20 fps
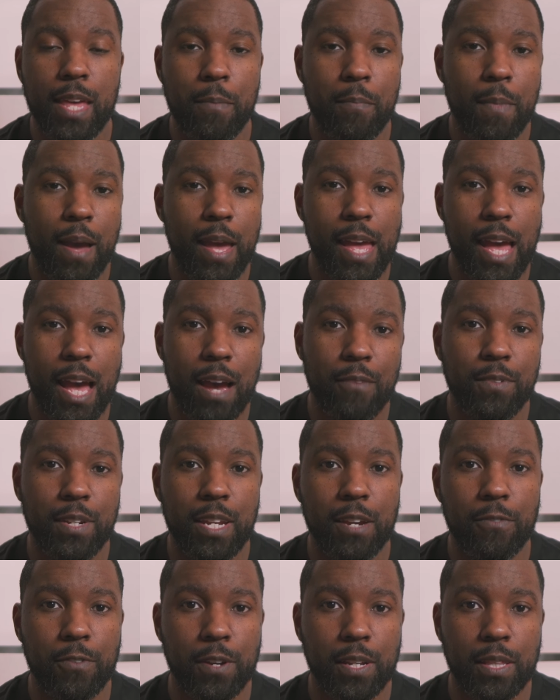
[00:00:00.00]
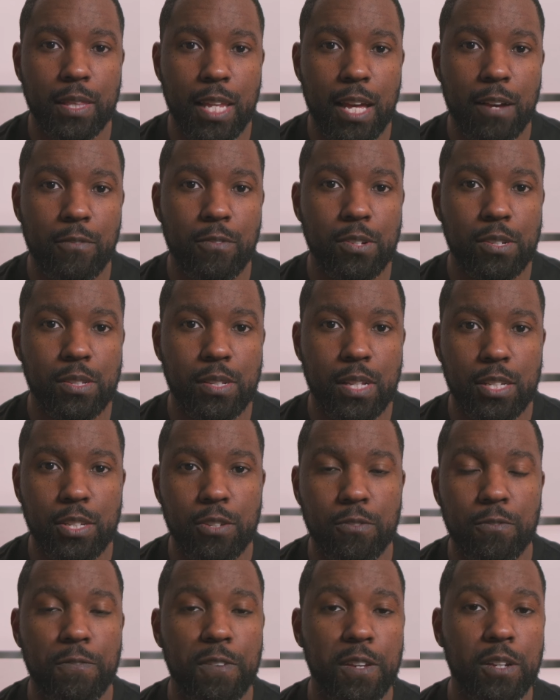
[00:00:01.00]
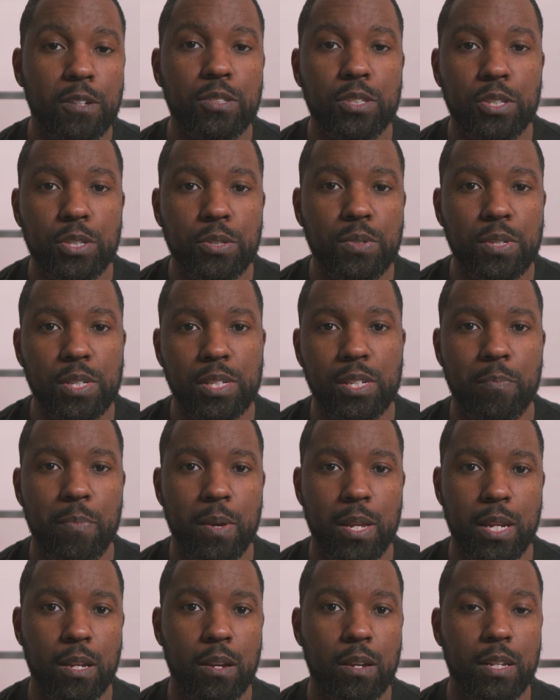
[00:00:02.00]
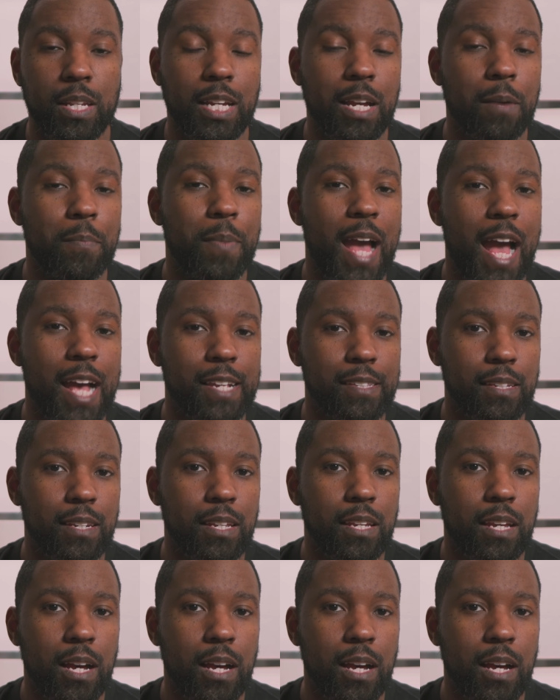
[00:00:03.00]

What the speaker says: They may have different levels that you fill to just depending on the capacity